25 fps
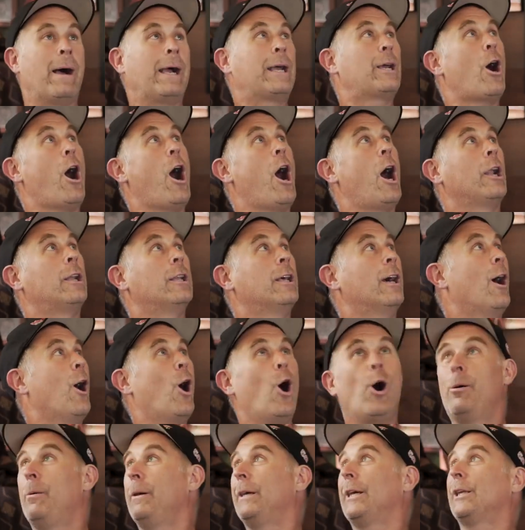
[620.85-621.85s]
my God,
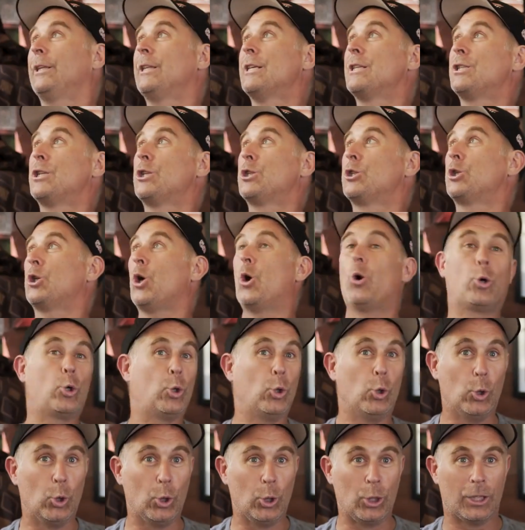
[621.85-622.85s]
this is so
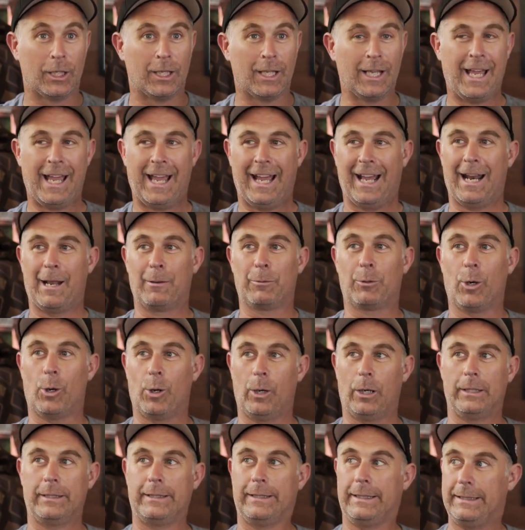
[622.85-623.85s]
cool. And I'm
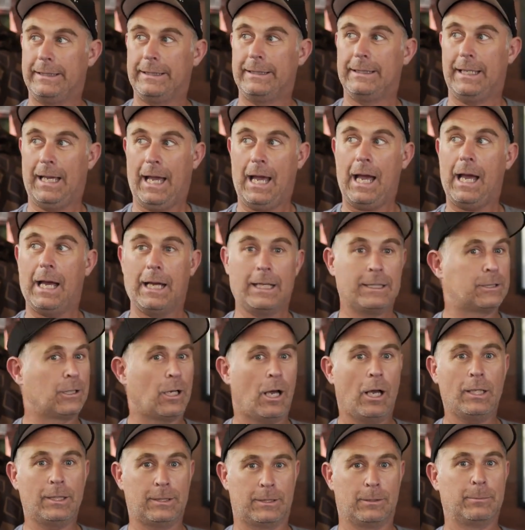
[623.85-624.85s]
going, yeah, it's
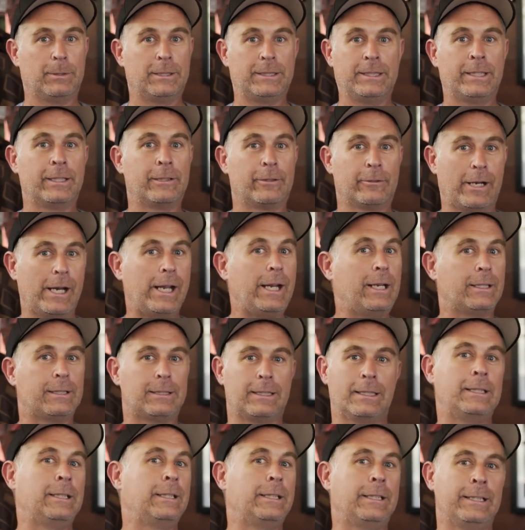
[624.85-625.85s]
awesome. Isn't it great
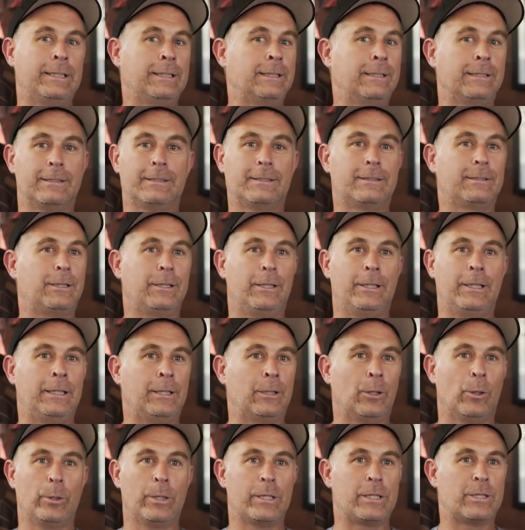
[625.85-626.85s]
that you
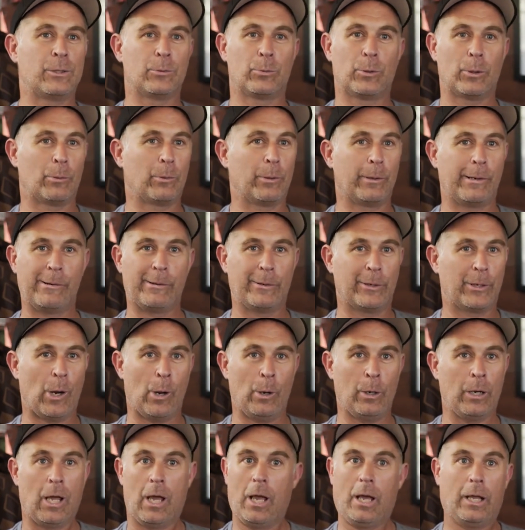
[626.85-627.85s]
didn't know this is where we were
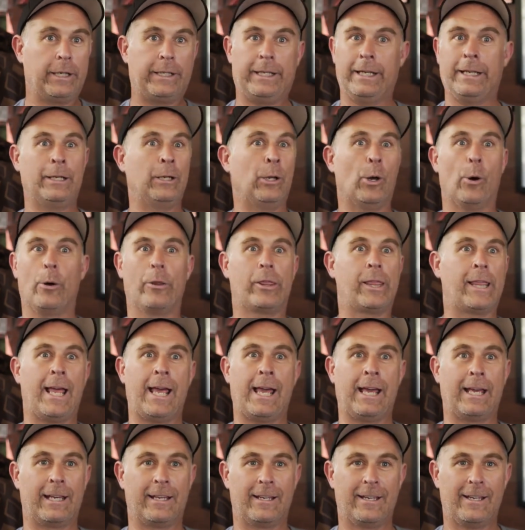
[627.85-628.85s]
going? Didn't know a
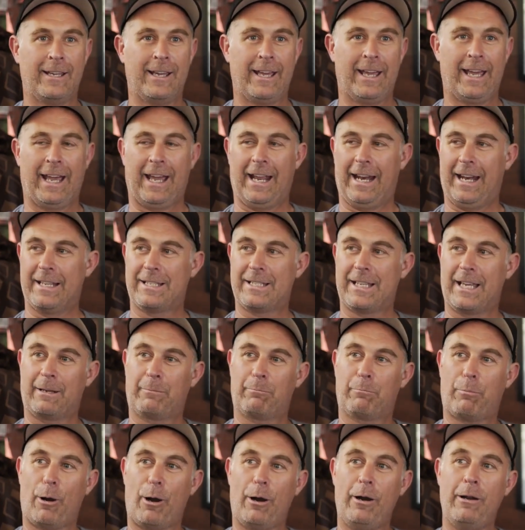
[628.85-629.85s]
thing. And it's
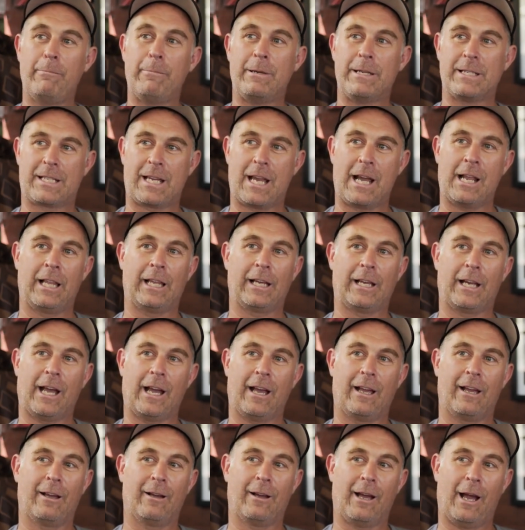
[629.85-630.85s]
like, part of me is kind of like,
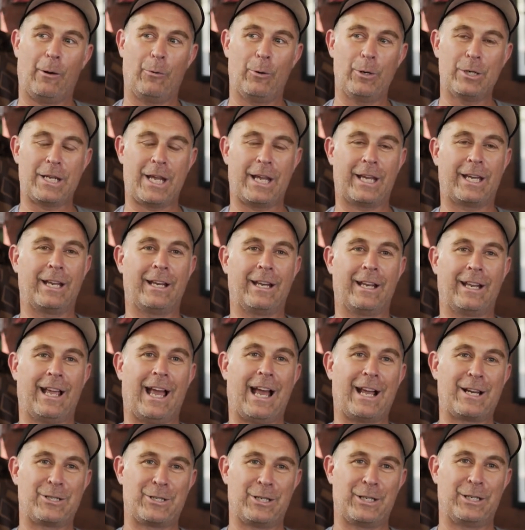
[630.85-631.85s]
I wish I could
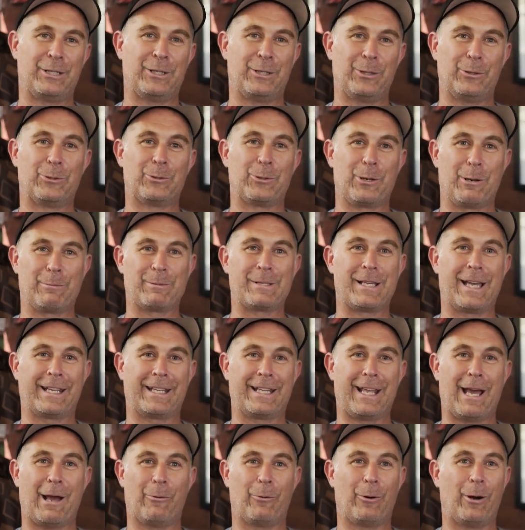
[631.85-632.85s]
actually do trips
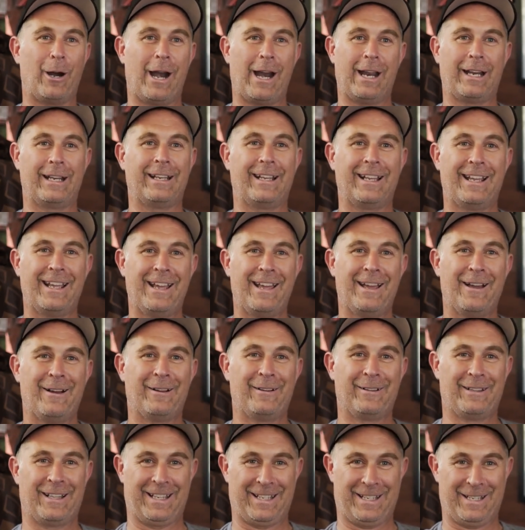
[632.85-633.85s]
like that where I,
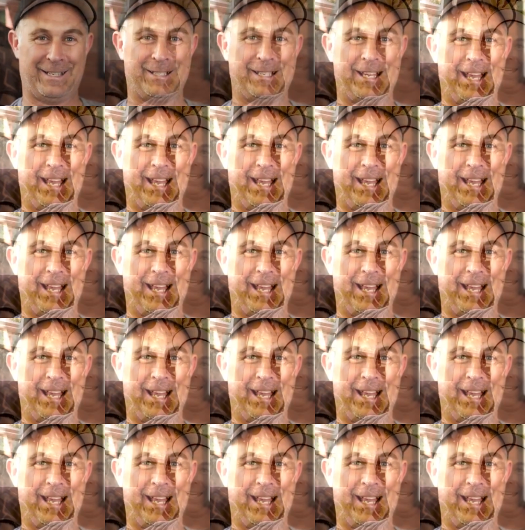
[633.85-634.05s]
like you